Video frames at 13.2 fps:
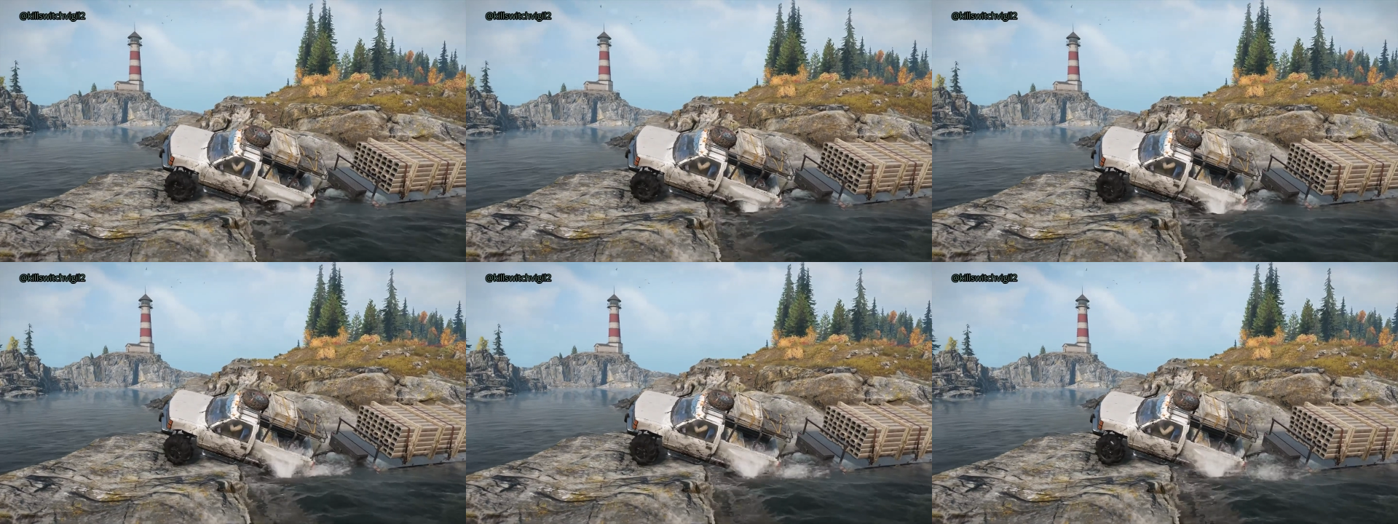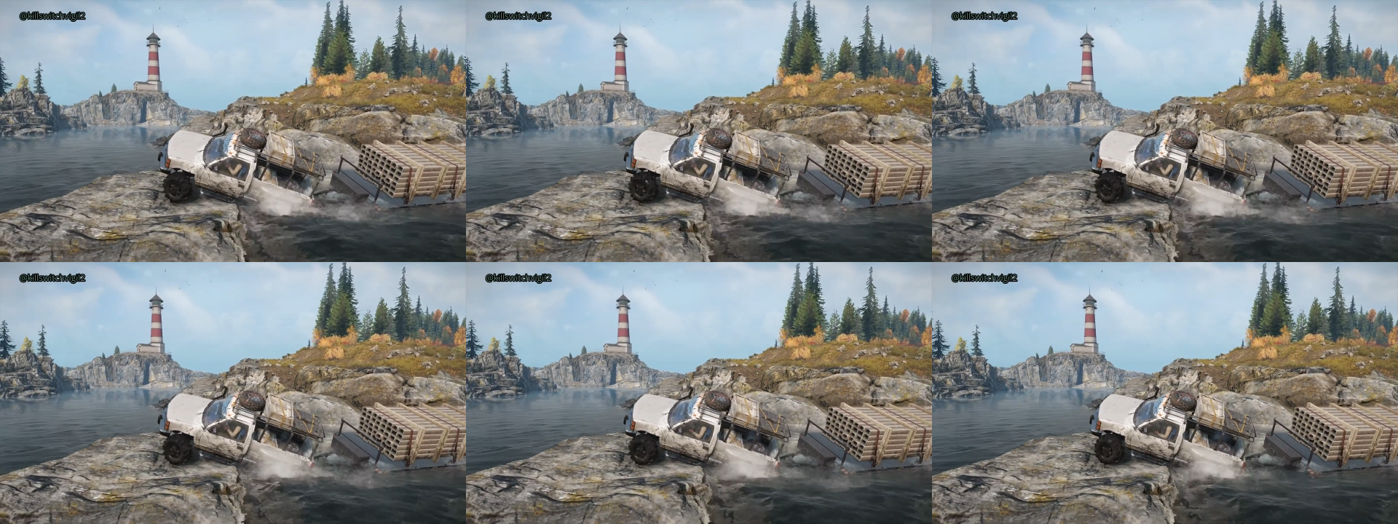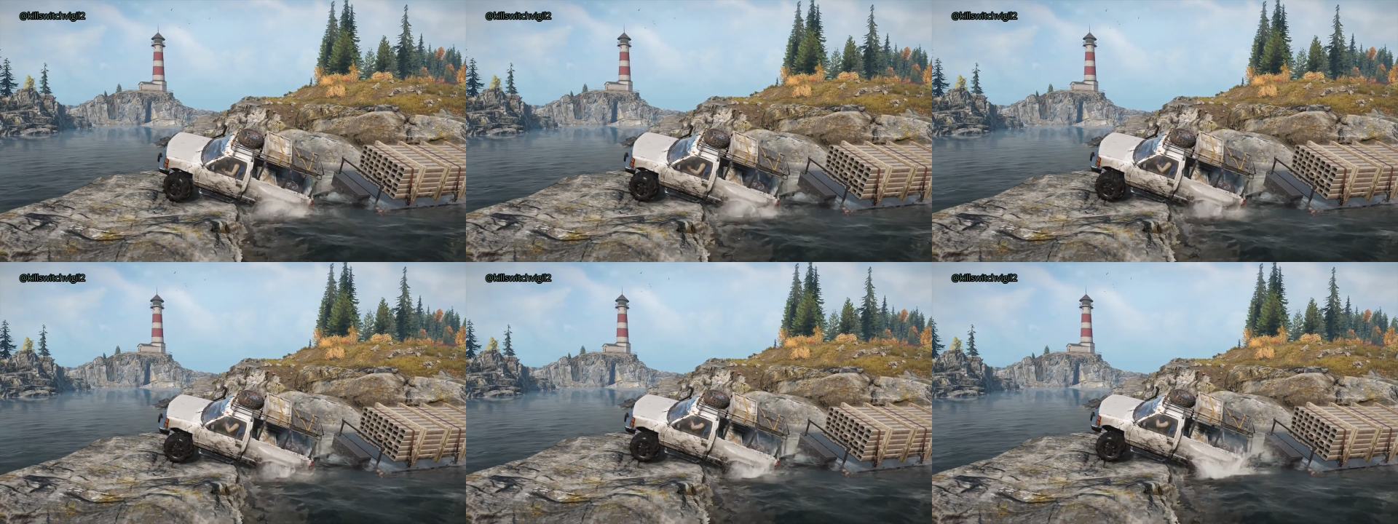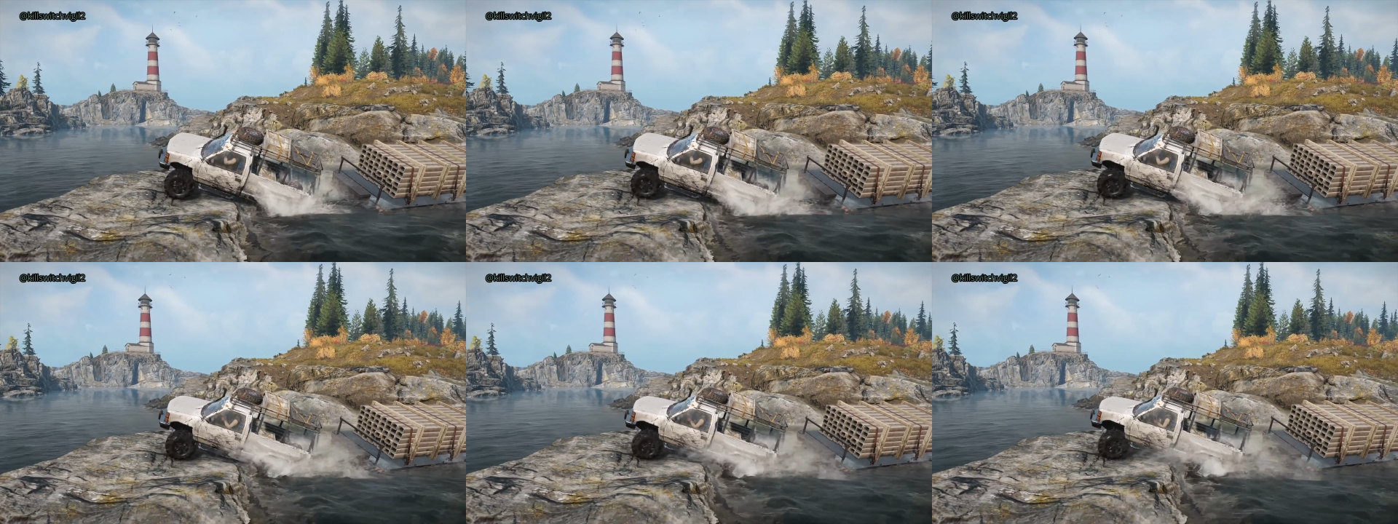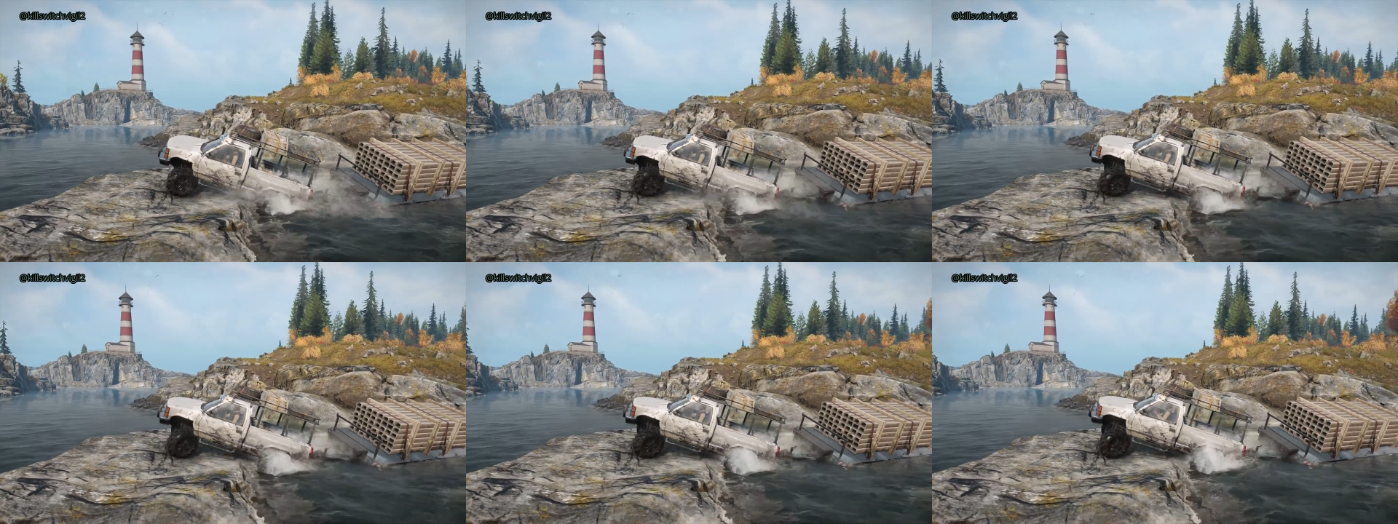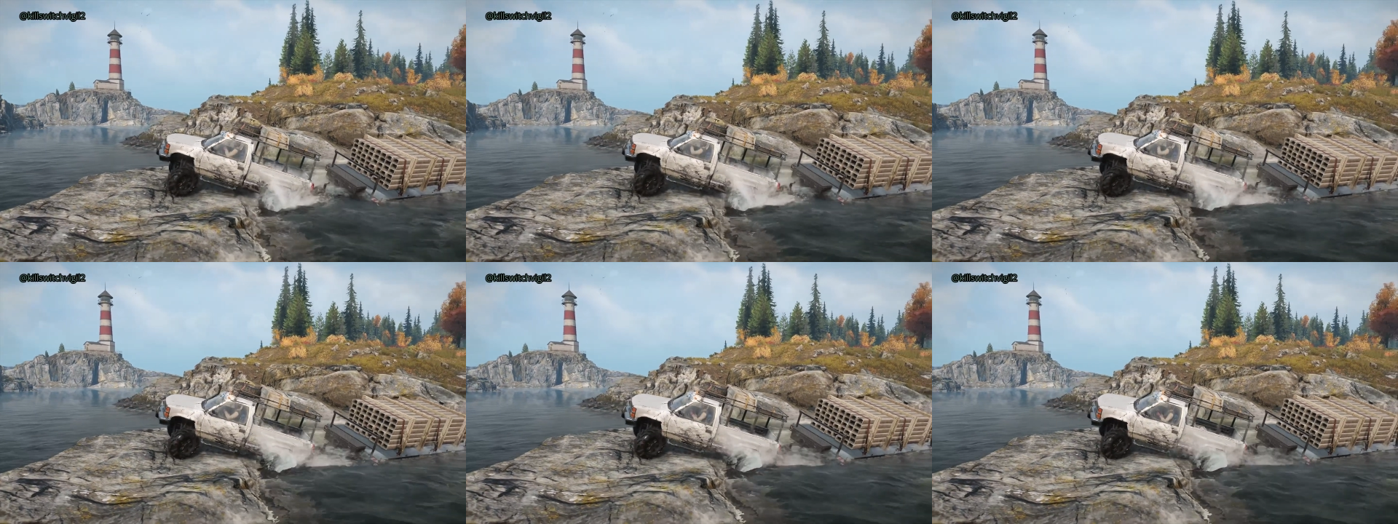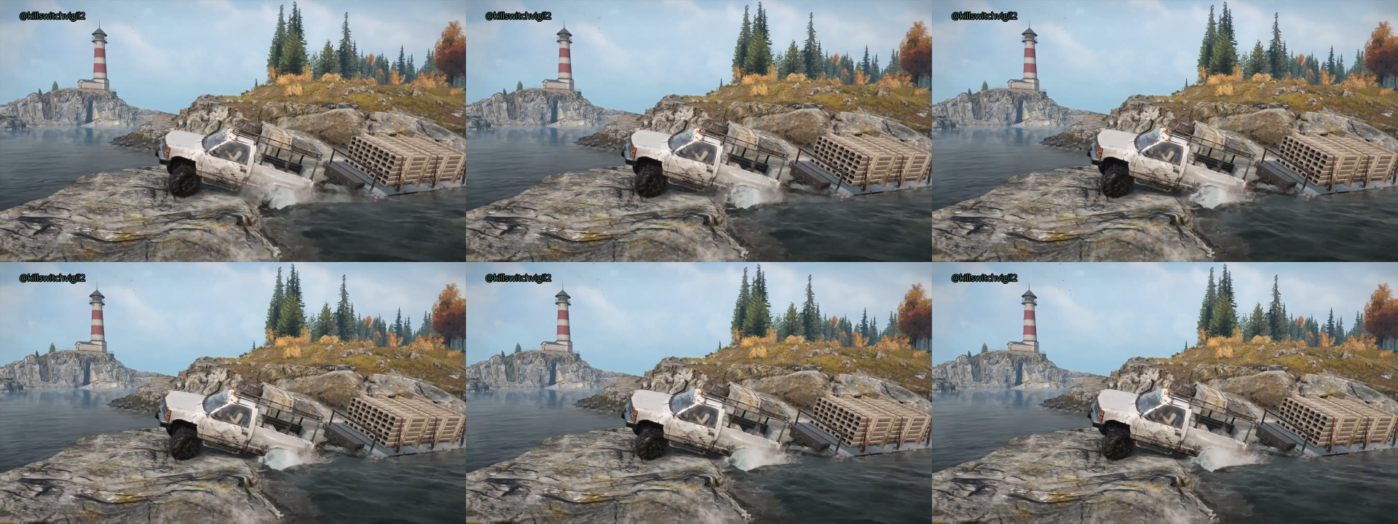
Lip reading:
No face is visible, so there are no lips to read.